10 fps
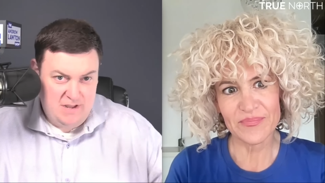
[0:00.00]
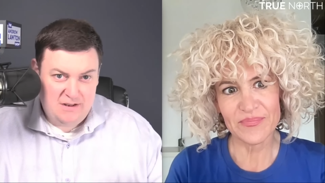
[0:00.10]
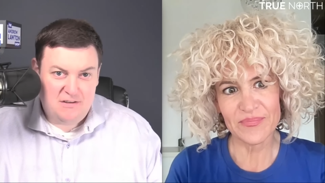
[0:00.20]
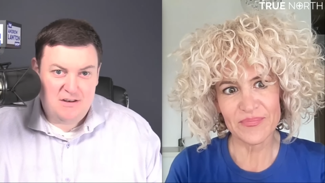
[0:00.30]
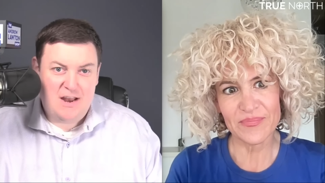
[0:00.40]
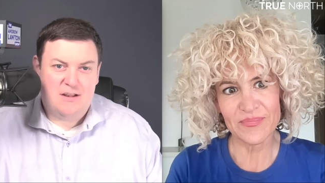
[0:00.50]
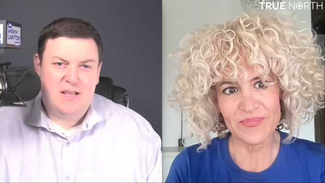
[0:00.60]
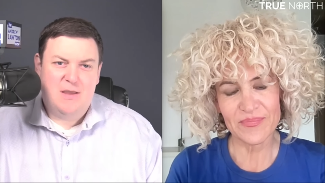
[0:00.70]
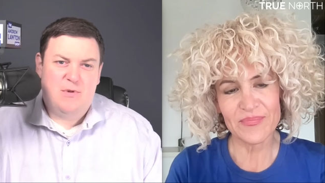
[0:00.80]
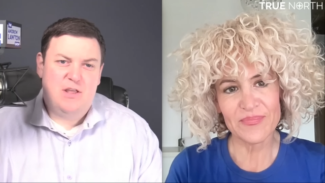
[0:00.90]

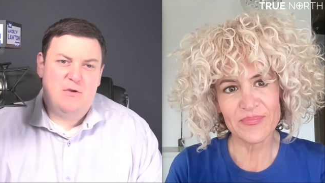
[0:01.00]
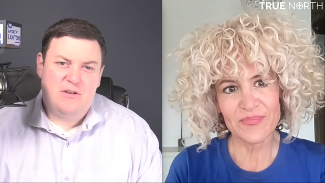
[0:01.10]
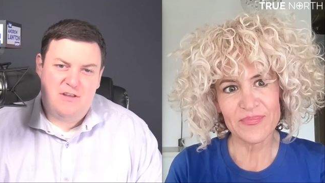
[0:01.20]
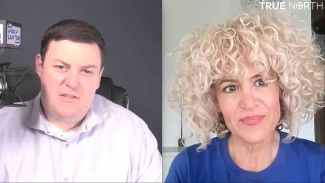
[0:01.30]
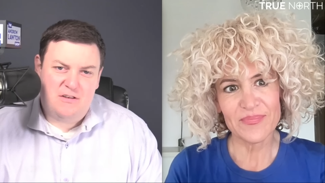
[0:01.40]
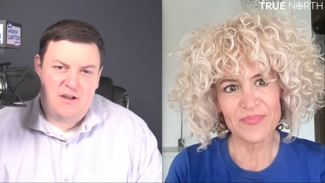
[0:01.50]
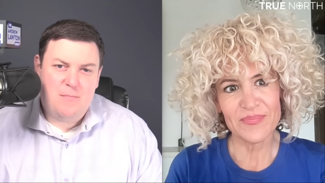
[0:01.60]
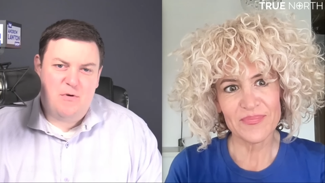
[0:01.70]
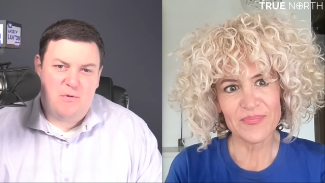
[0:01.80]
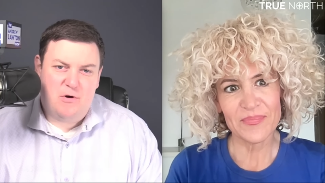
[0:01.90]
Speaker 1: incidentally, but you had said the
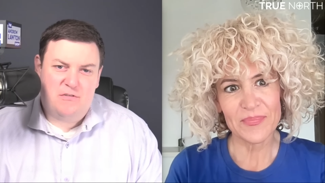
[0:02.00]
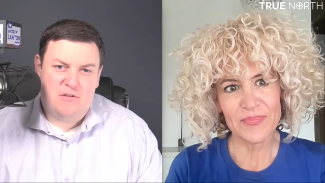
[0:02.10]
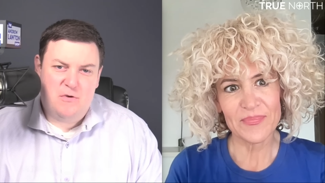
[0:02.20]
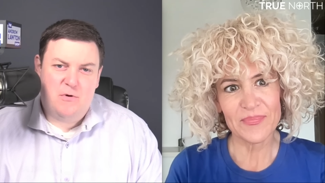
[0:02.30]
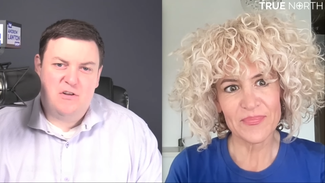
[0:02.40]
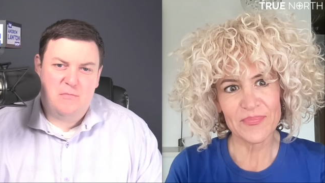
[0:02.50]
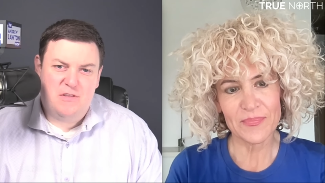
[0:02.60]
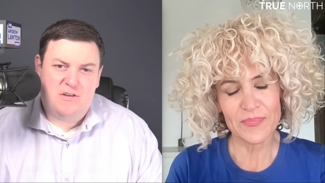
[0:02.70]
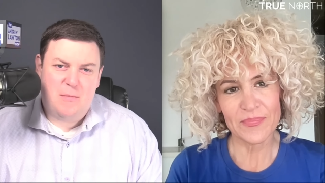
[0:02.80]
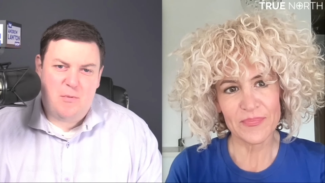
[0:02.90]
type of person you wanted to
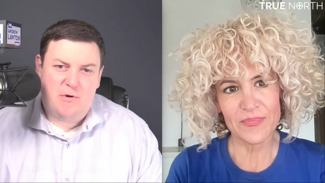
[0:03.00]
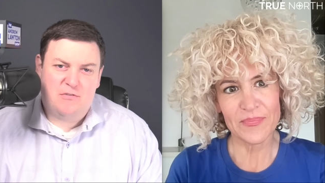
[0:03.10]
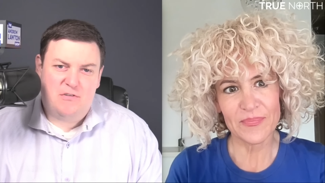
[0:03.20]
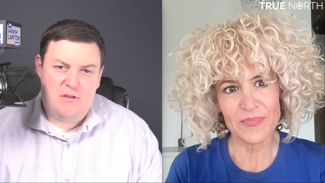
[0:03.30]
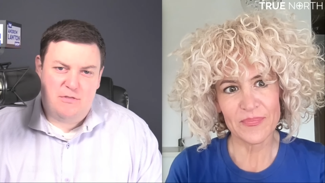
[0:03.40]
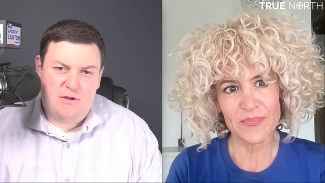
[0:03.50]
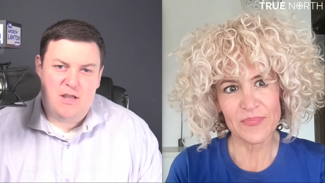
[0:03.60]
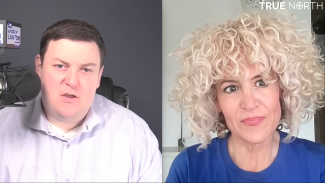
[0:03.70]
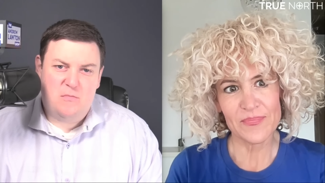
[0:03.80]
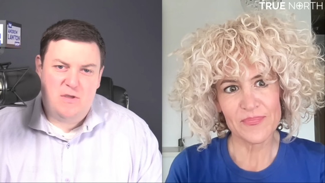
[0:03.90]
be, the type of person you
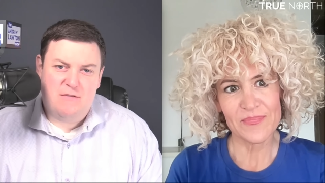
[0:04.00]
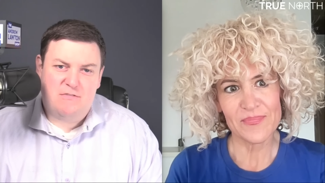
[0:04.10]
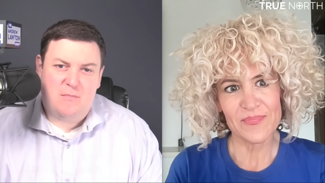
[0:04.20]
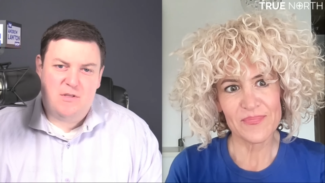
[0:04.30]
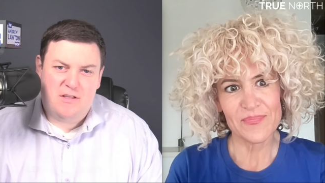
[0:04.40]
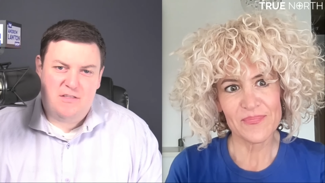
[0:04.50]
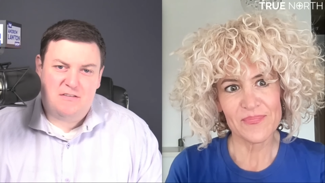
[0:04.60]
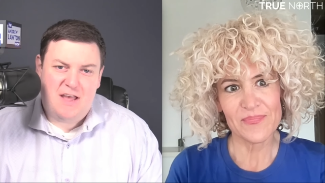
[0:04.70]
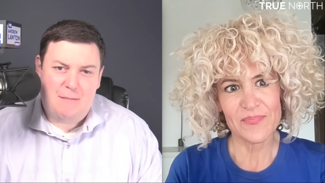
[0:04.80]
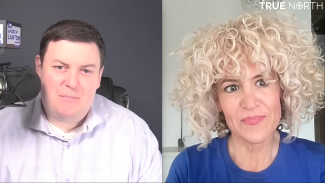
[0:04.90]
thought you'd be if something like
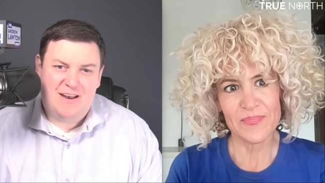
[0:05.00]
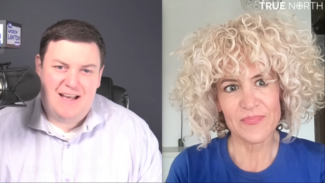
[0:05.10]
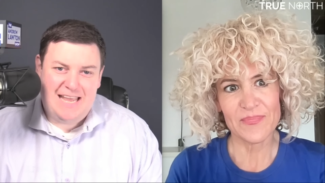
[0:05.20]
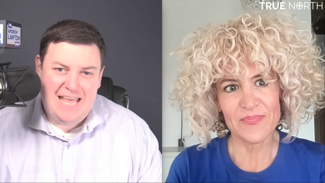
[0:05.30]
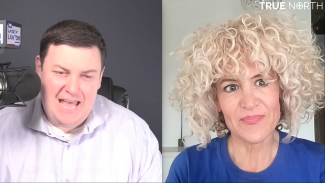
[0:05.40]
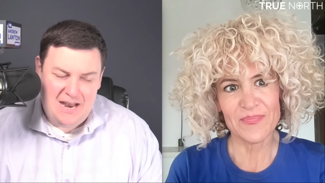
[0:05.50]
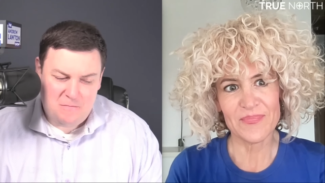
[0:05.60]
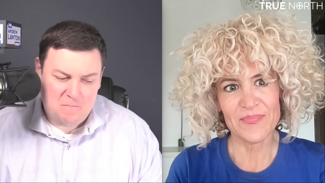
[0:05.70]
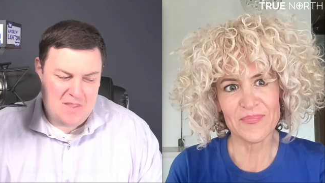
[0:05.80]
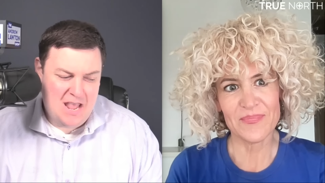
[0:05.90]
this happened
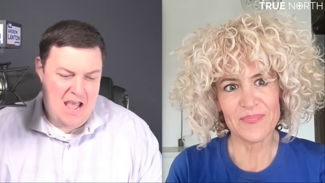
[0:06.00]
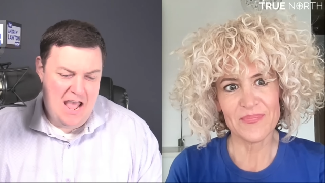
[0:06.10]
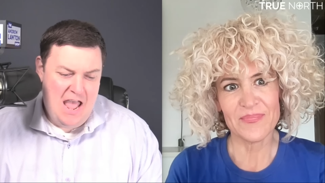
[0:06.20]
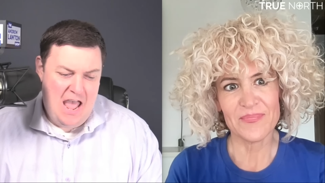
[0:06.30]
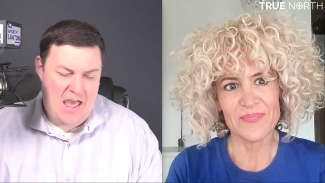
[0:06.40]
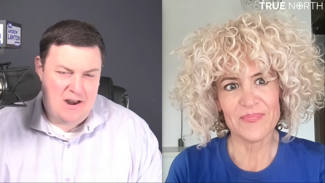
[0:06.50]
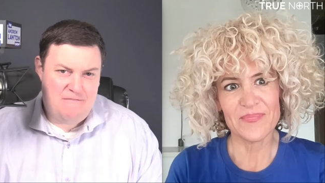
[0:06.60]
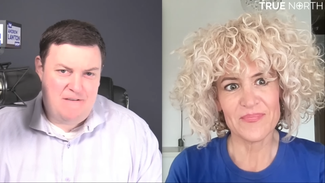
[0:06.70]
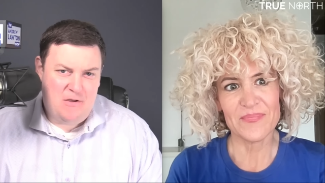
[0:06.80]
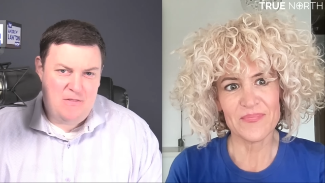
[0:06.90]
again.
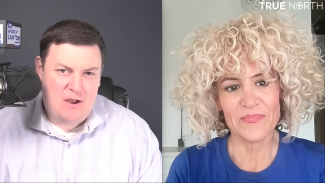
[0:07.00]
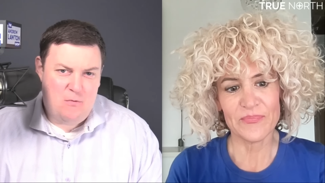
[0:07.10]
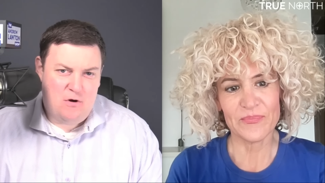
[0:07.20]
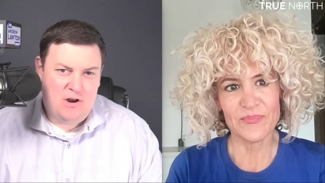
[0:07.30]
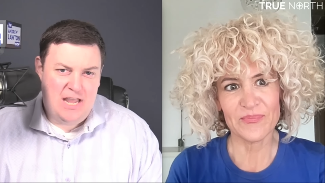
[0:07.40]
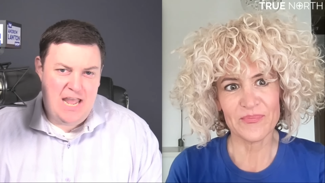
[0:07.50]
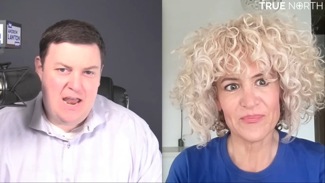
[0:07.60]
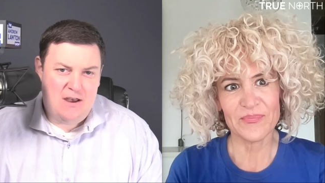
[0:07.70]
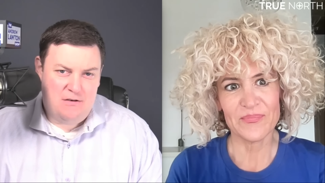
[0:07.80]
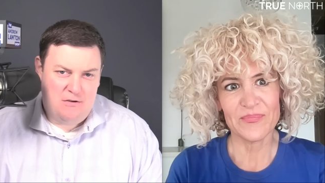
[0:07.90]
And I found that word
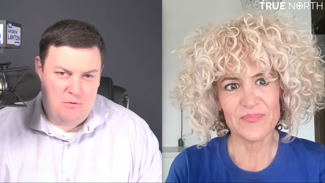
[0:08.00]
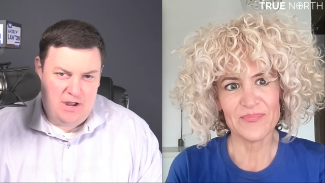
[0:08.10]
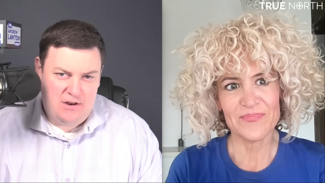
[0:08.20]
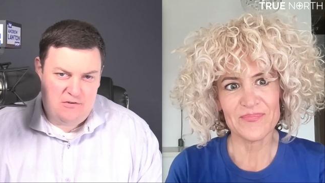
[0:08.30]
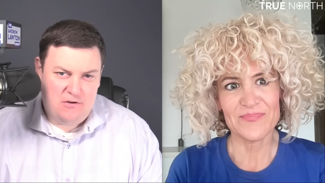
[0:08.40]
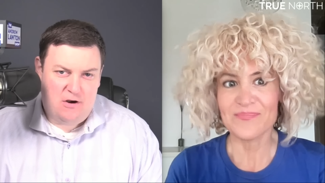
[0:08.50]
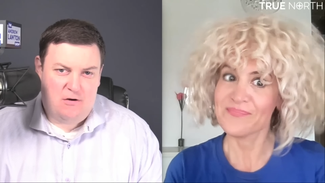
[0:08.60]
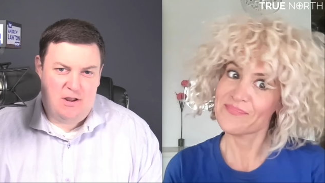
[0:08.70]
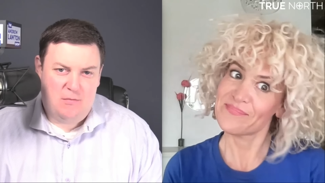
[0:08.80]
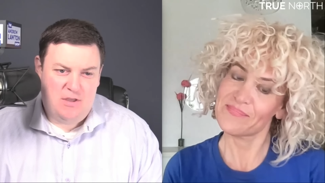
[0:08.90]
again quite
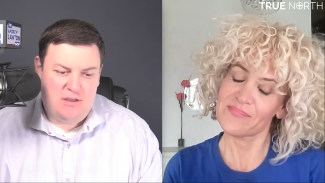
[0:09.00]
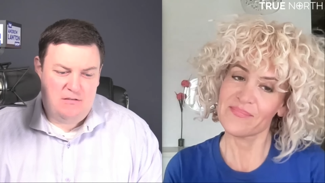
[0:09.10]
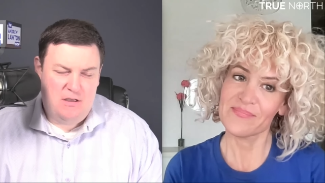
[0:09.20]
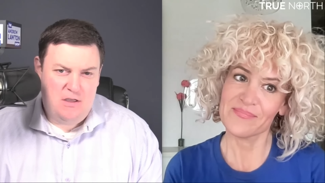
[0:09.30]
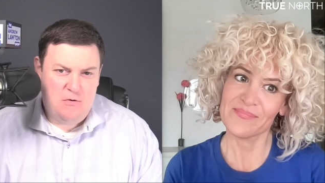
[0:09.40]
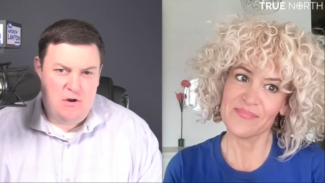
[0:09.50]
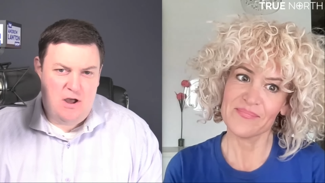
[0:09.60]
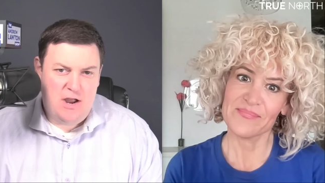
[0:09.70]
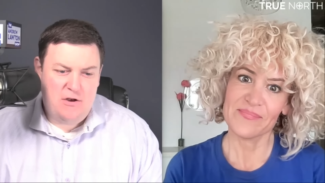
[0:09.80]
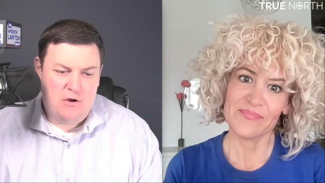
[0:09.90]
jarring, because you
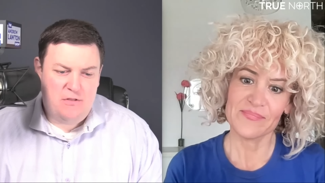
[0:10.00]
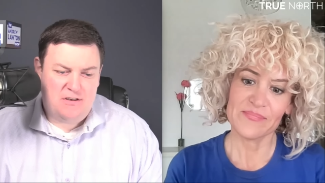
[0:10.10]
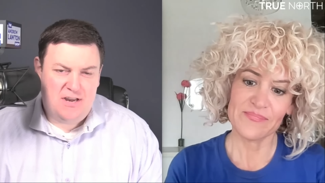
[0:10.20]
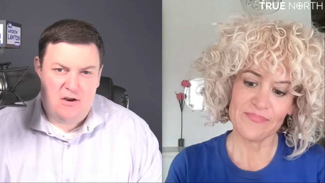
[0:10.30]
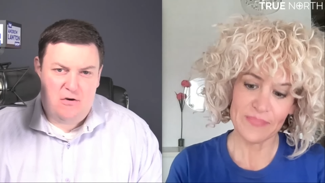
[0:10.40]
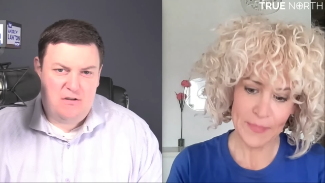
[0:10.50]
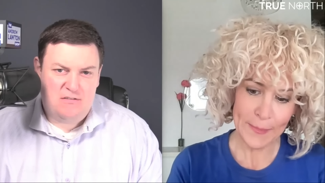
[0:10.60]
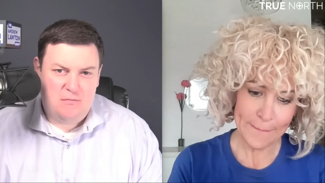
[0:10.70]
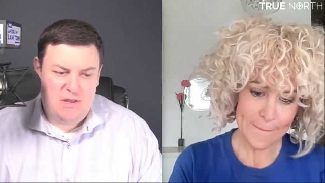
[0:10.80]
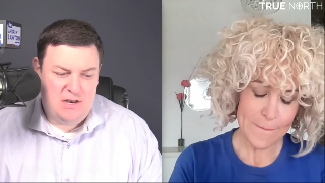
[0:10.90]
and I know that
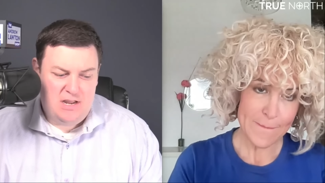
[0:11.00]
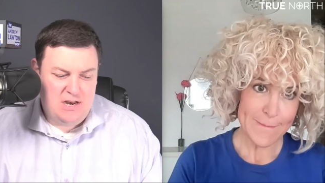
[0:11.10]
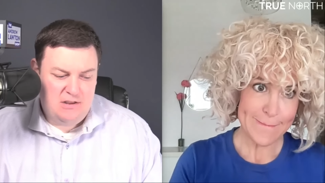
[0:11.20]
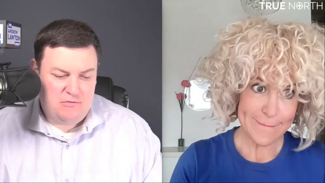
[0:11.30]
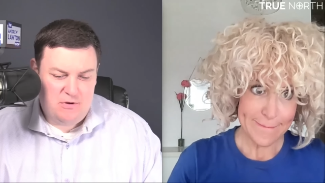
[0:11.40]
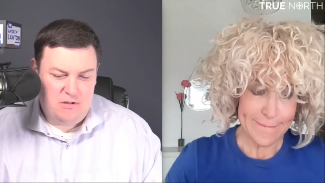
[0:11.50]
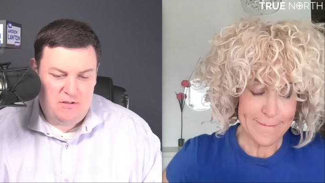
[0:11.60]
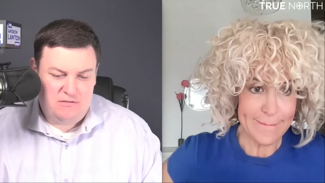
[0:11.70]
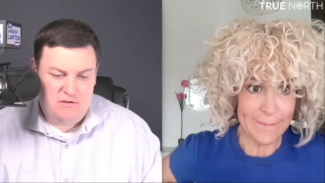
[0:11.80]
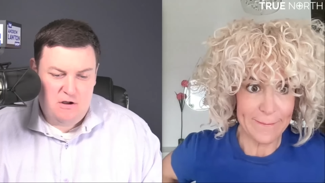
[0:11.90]
terrorism in, in
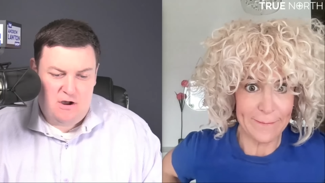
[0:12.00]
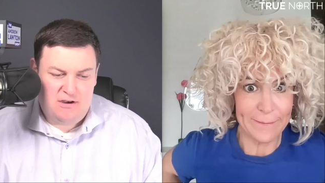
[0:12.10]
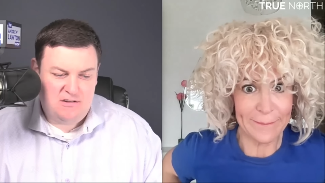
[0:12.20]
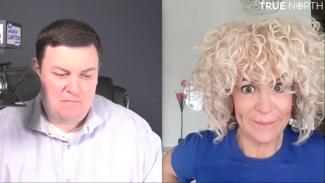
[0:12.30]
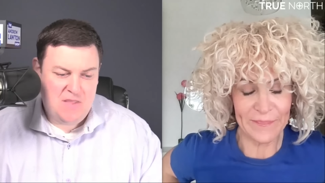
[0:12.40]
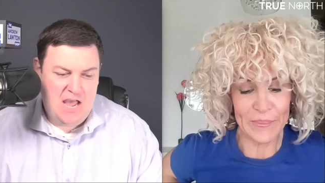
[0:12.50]
Israel is not